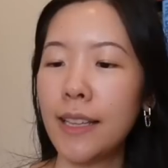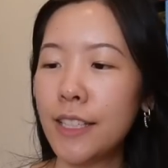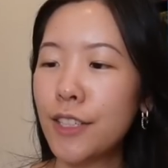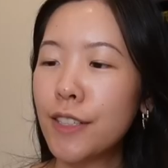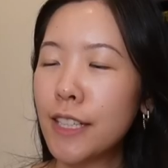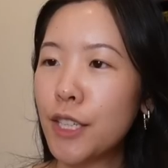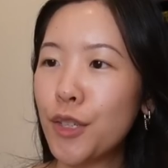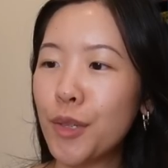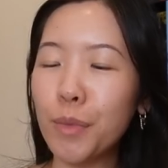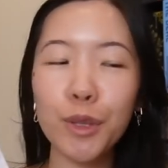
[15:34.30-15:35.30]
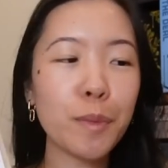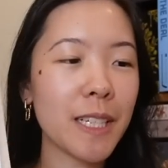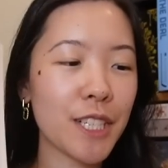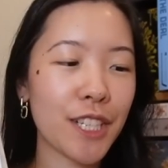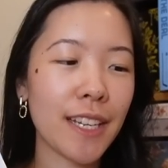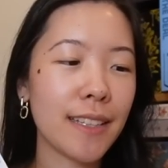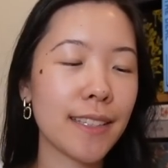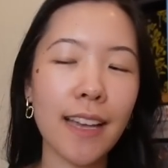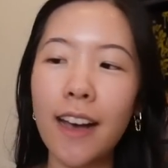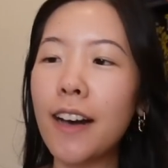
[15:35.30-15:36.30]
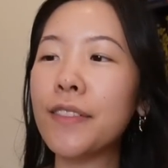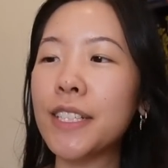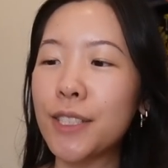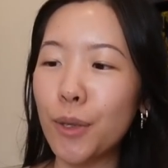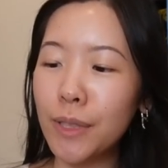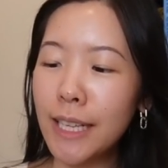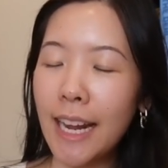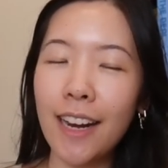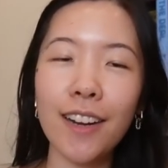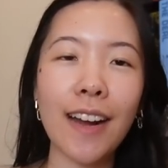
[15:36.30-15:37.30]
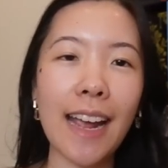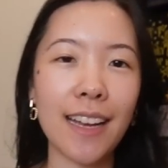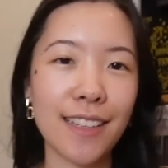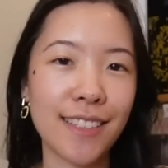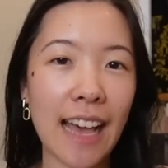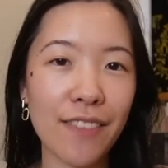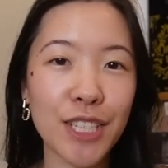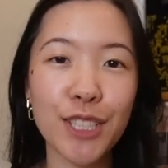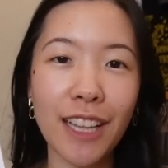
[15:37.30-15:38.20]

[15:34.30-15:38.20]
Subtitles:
These are the new Bloom editions of Stolen Air and Savage